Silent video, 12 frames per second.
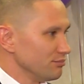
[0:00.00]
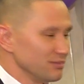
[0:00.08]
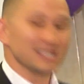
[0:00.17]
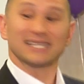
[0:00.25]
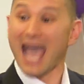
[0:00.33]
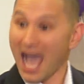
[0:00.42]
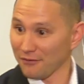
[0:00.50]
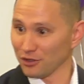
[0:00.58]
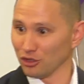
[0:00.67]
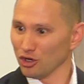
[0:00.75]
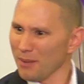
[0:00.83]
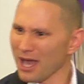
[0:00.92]
this
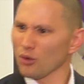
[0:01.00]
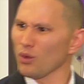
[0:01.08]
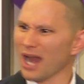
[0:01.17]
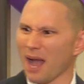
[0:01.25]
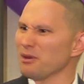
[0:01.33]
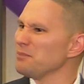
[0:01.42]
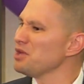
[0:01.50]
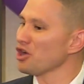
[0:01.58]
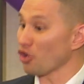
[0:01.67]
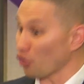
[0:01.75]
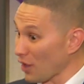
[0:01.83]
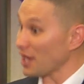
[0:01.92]
avenue. No matter what, I'm going to be a
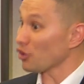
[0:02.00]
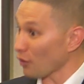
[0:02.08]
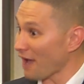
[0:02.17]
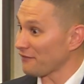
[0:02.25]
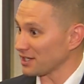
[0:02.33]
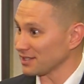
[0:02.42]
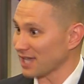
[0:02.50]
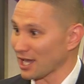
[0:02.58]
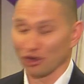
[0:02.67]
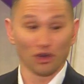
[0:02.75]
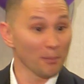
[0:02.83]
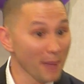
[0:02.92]
great graphic
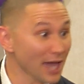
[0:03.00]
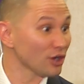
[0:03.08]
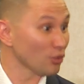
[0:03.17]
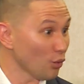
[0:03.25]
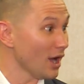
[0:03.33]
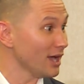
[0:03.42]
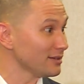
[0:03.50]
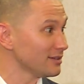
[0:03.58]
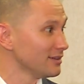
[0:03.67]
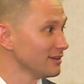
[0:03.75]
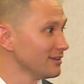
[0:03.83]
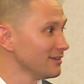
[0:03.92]
designer. No matter what,
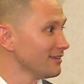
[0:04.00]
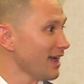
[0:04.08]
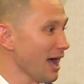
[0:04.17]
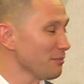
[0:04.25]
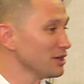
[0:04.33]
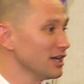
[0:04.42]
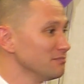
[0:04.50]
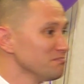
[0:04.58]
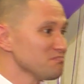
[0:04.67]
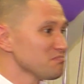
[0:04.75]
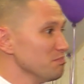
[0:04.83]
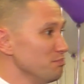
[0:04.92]
I'm going to
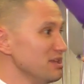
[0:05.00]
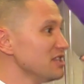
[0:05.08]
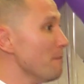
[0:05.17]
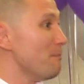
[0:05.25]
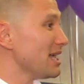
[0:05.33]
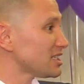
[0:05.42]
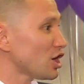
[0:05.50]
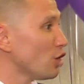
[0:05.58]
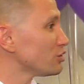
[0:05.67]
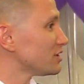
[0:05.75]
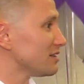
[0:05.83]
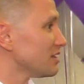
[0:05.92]
be the best
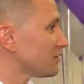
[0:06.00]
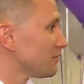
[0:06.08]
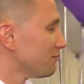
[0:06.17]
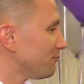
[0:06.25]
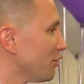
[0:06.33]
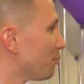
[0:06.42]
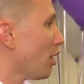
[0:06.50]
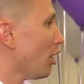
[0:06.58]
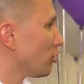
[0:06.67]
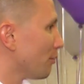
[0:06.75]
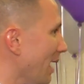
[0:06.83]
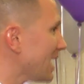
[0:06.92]
coach that this
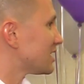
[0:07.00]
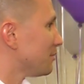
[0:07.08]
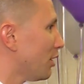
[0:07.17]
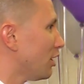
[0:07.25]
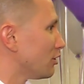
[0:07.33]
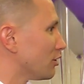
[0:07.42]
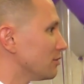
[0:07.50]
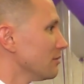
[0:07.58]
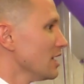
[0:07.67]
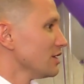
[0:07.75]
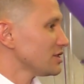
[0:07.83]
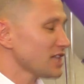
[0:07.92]
football or basketball or
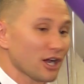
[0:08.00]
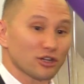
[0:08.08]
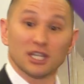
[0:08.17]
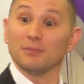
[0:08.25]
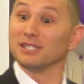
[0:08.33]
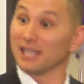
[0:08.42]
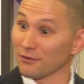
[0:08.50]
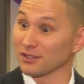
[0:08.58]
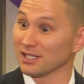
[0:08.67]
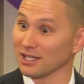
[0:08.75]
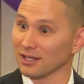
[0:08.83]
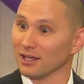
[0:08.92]
soccer team has ever
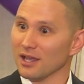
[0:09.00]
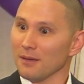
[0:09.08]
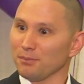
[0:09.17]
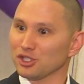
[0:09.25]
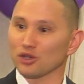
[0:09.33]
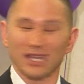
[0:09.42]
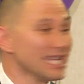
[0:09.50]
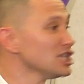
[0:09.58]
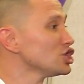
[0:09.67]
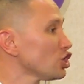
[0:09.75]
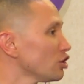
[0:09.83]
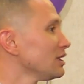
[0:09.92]
seen. but you're
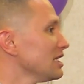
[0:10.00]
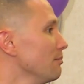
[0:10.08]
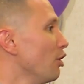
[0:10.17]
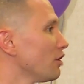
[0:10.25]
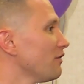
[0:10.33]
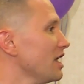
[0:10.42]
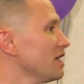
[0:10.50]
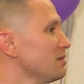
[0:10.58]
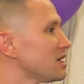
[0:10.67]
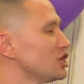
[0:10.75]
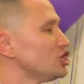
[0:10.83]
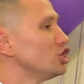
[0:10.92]
internally motivated
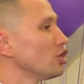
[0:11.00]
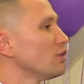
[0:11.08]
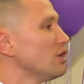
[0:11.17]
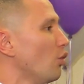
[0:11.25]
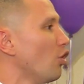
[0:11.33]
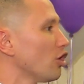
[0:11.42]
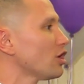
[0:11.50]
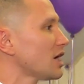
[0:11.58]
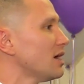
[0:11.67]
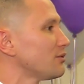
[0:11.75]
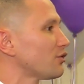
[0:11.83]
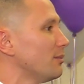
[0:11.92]
because your reward
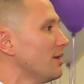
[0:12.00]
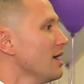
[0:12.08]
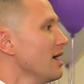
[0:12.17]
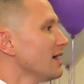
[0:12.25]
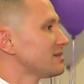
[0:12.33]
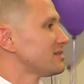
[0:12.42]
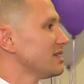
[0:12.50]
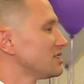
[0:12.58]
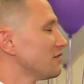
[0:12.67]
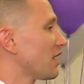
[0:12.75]
comes from a sense of